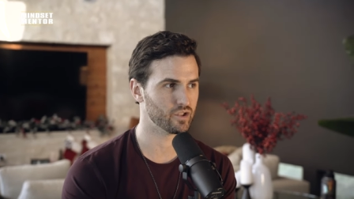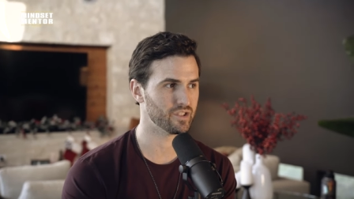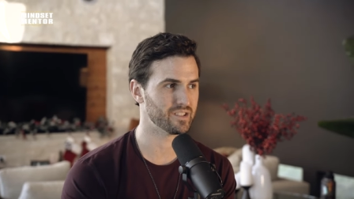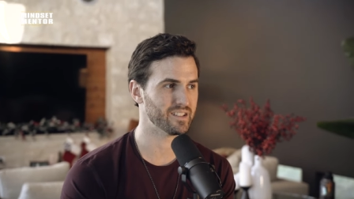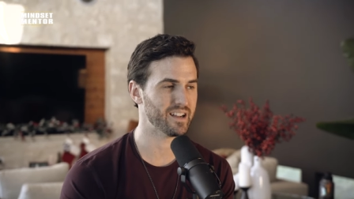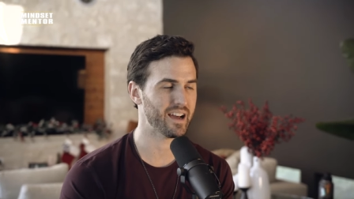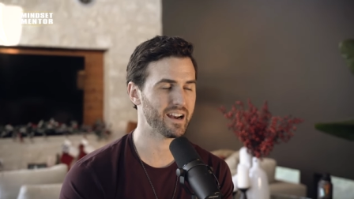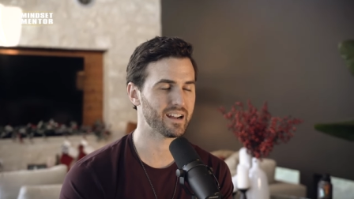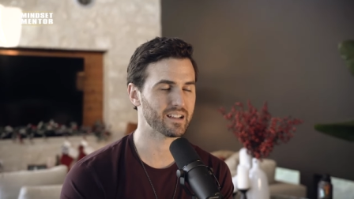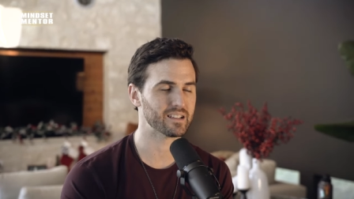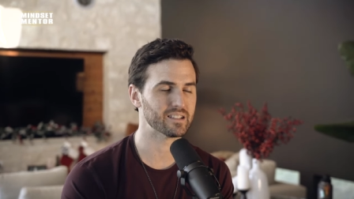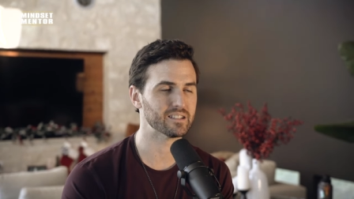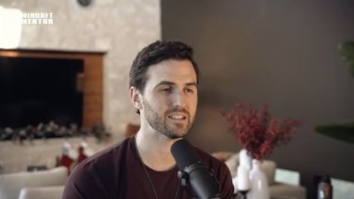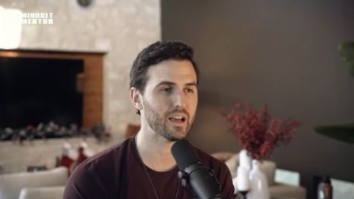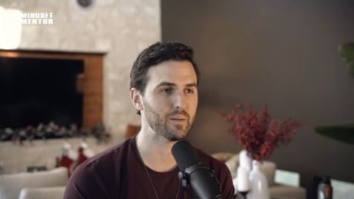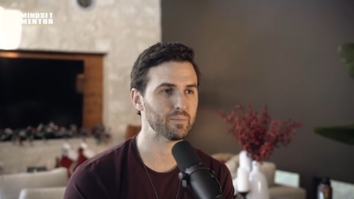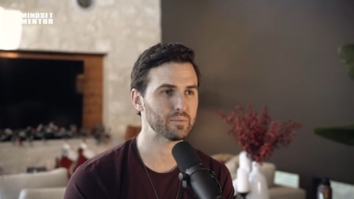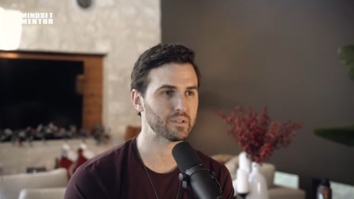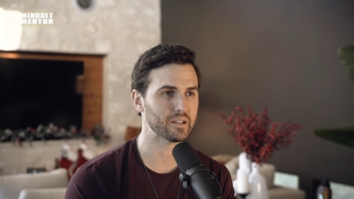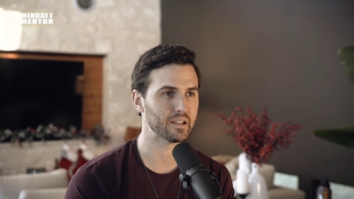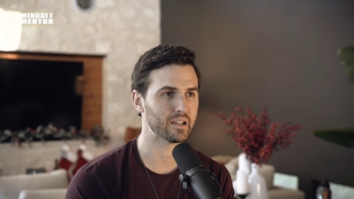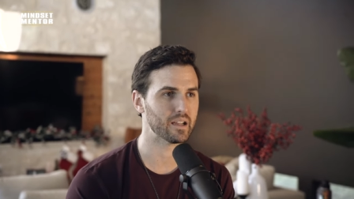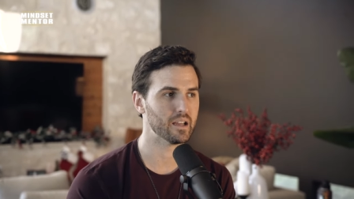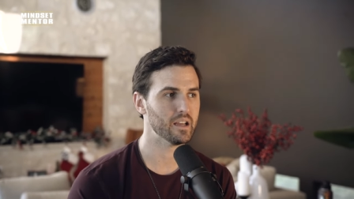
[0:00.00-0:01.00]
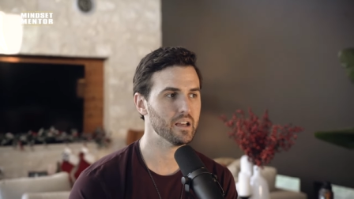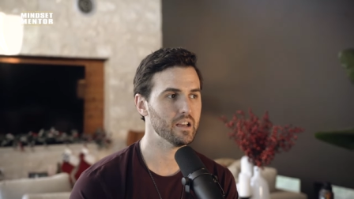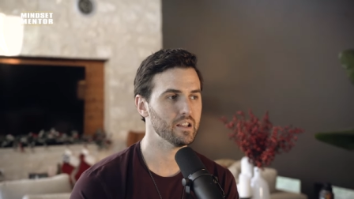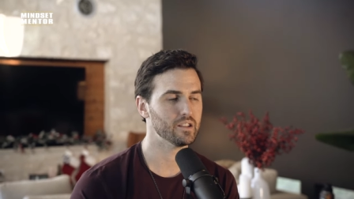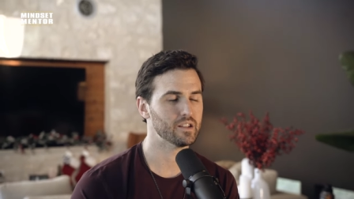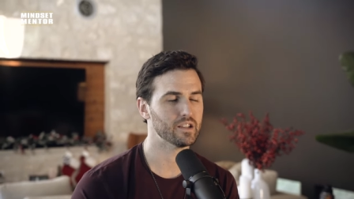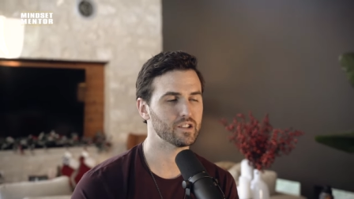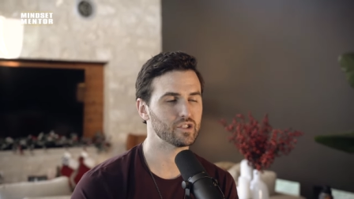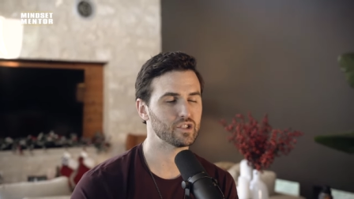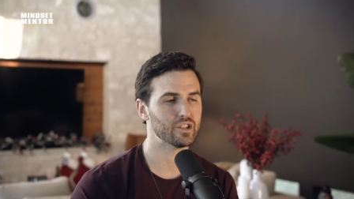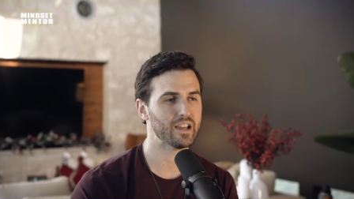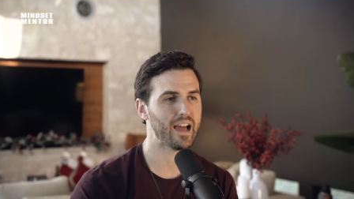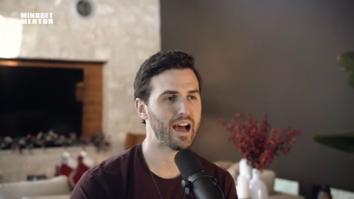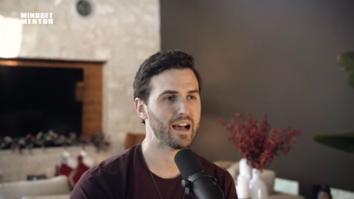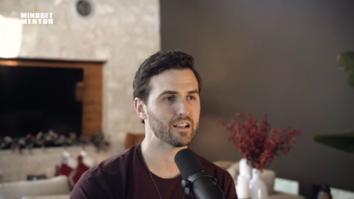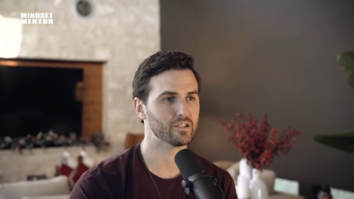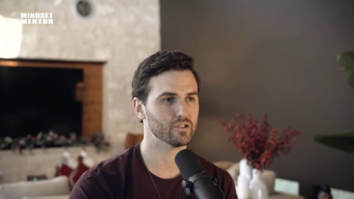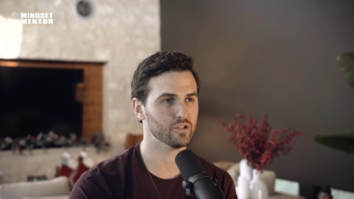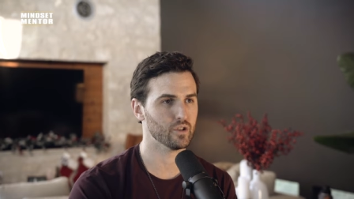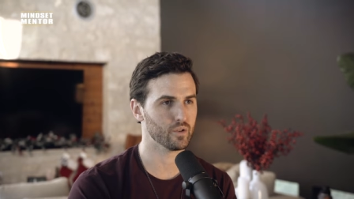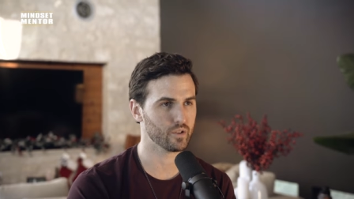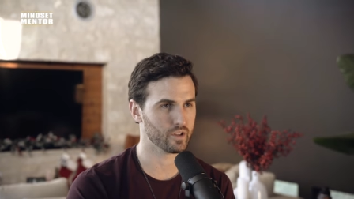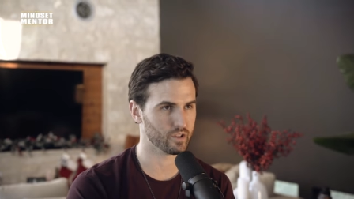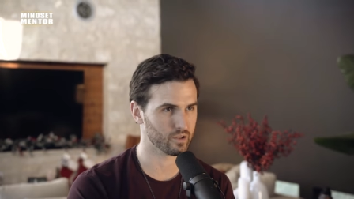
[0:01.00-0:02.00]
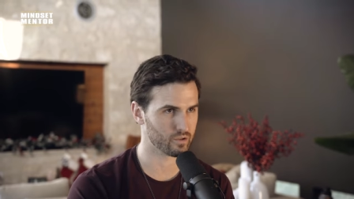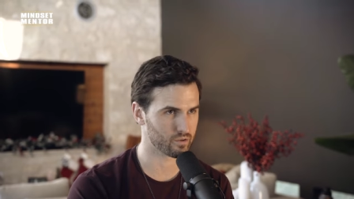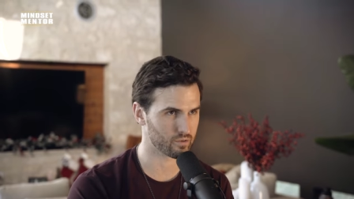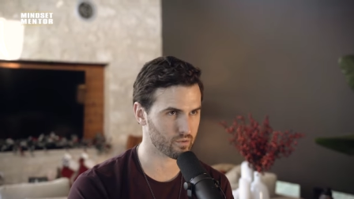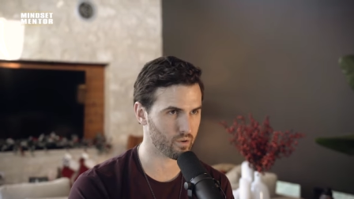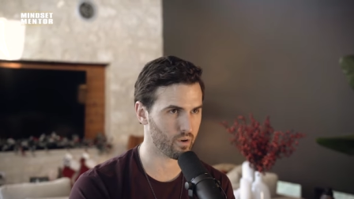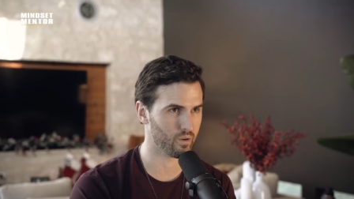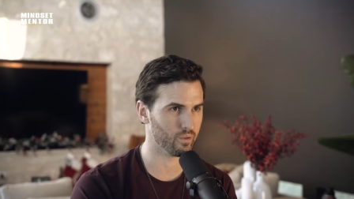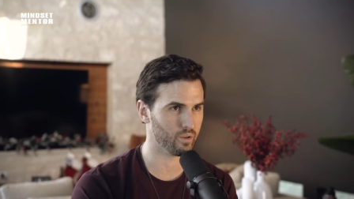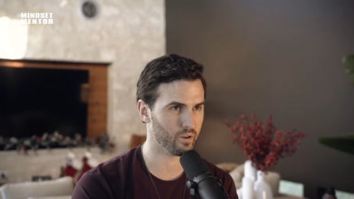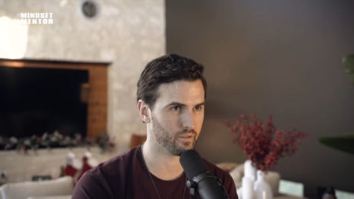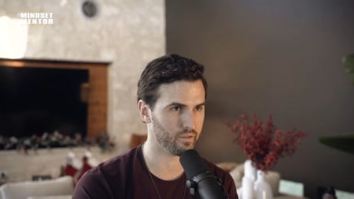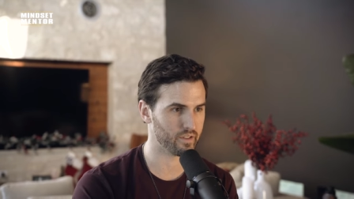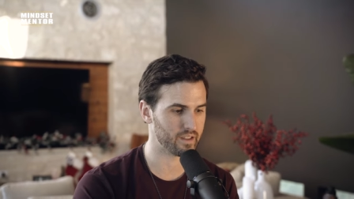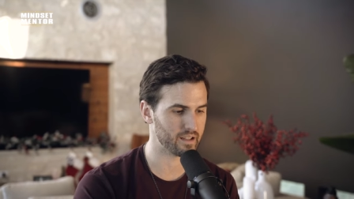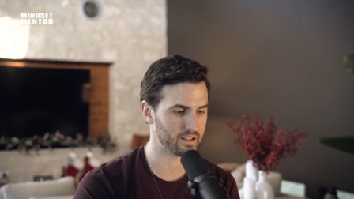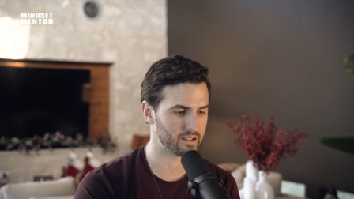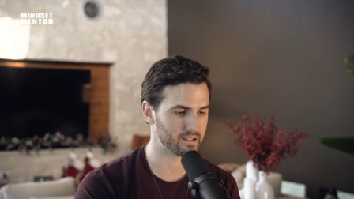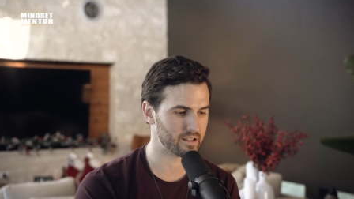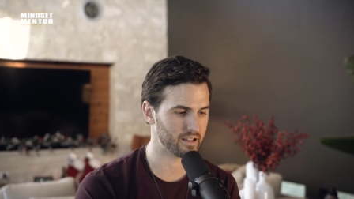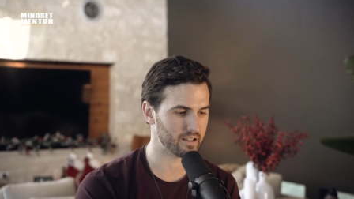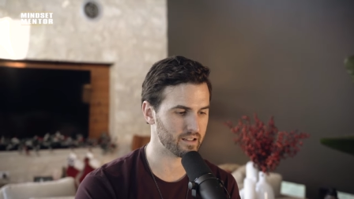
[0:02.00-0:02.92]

She's not accepting that she has no control over these